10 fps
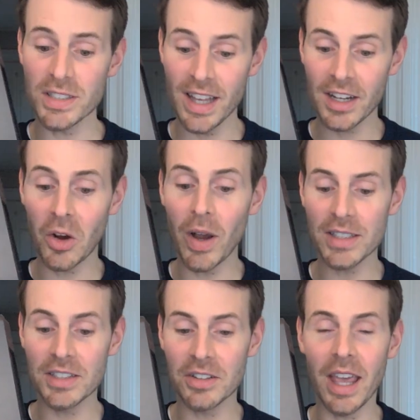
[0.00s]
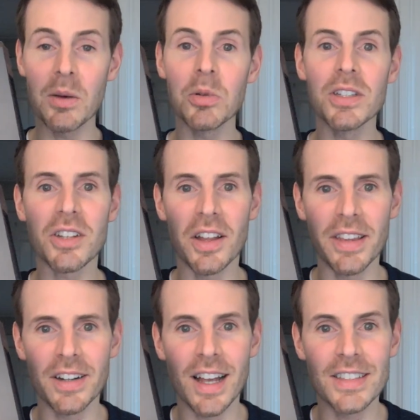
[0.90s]
Once that coaxial cable is on
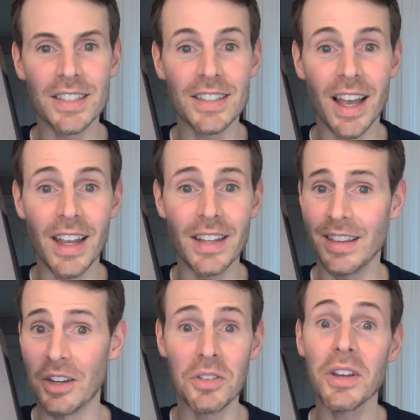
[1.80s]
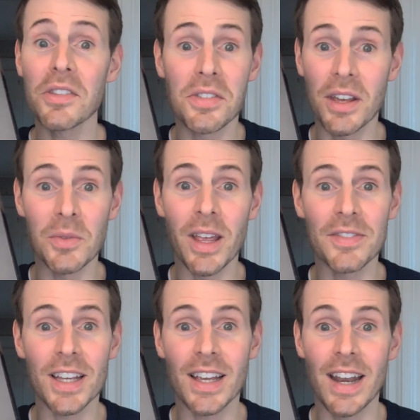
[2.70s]
there nice and tight, the only other thing we
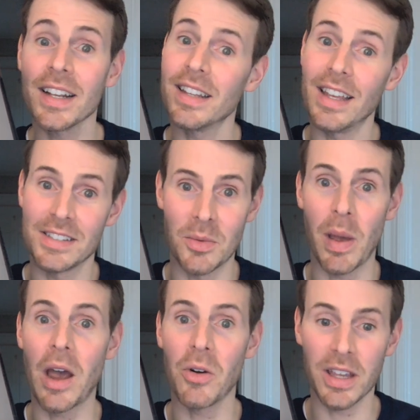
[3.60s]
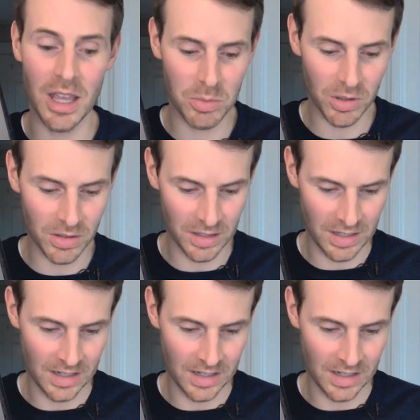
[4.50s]
have to connect is the power cable.